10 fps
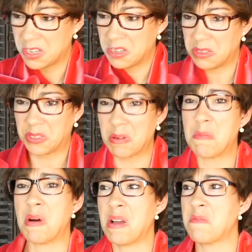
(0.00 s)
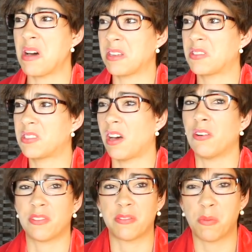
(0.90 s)
to remind
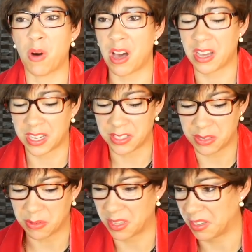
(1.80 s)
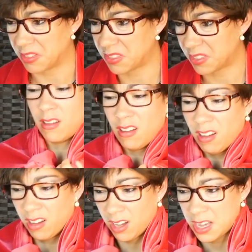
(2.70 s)
myself of why I do this.
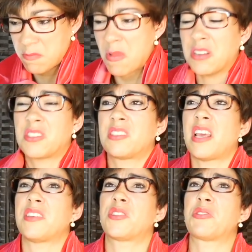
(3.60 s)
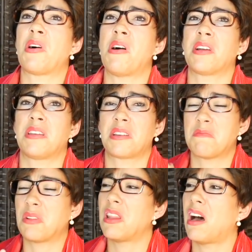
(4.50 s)
I must stay strong and
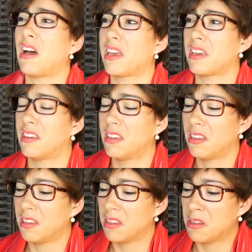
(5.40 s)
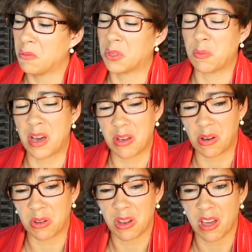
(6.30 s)
comply with my
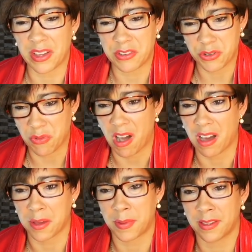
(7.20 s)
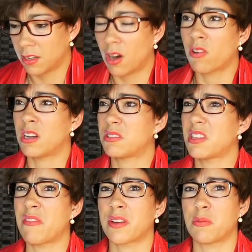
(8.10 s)
online tribe, or else
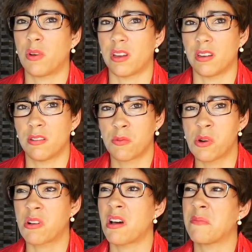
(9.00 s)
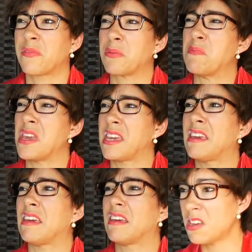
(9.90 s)
everyone will come for
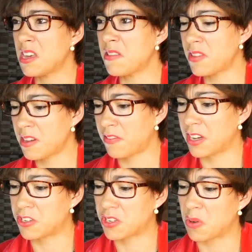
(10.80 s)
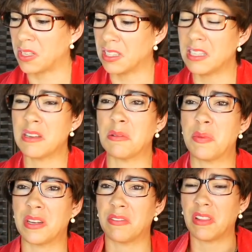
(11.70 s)
me. Even if I show a little
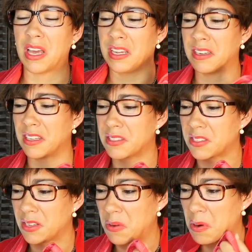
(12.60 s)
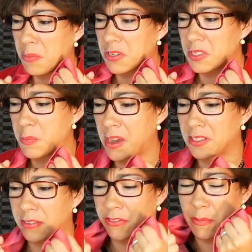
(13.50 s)
bit of likeness or
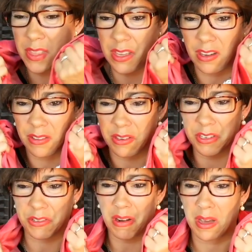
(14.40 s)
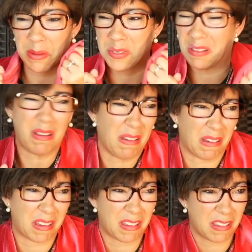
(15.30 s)
perspective from the other tribes,
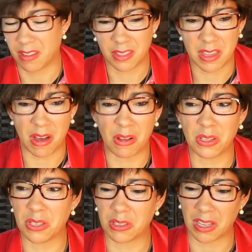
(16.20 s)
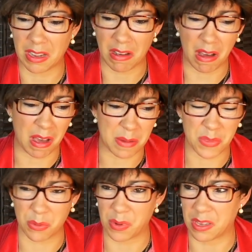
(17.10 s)
ugh, then I'll look like I'm
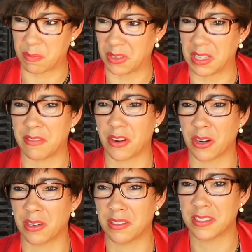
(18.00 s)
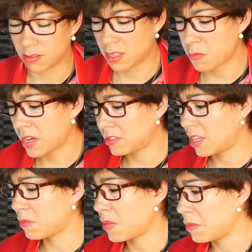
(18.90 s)
the weak believer. They might
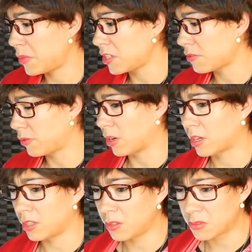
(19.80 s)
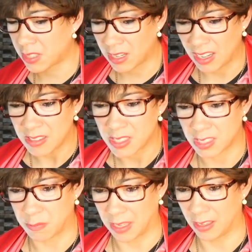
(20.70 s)
take my pitchfork and use it
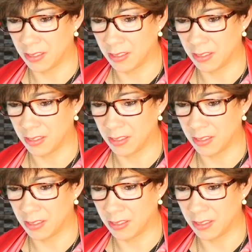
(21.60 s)
against me.